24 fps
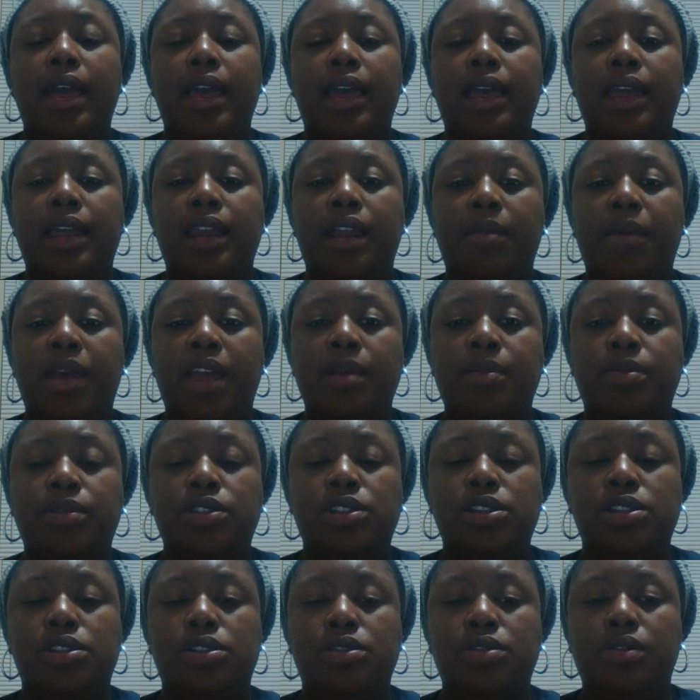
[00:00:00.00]
And I'm able
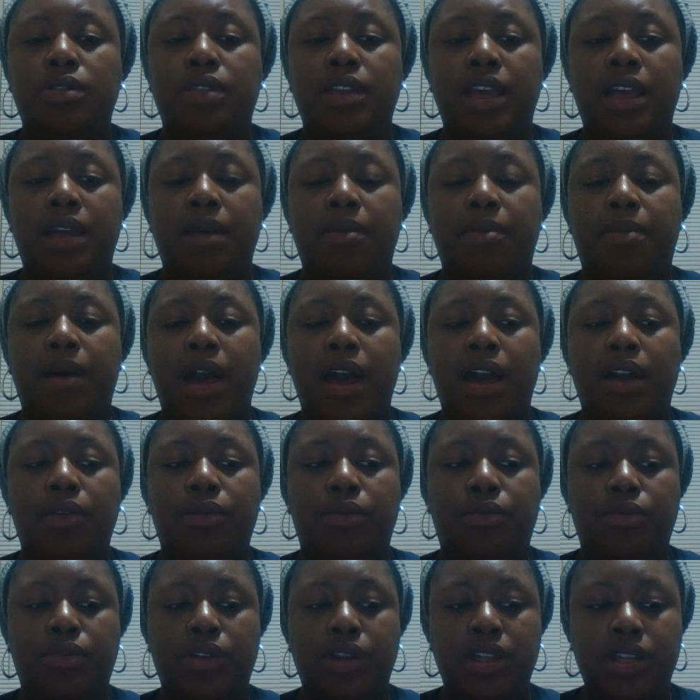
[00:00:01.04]
to do that by
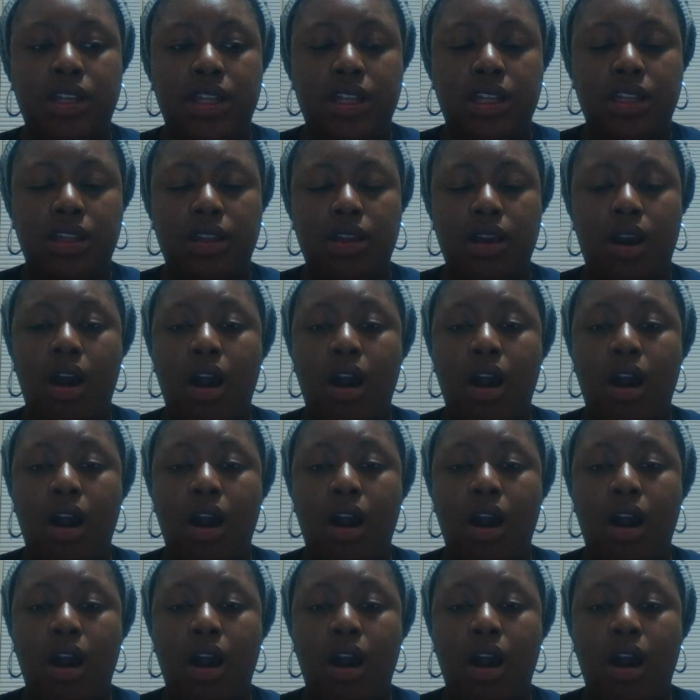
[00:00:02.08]
reading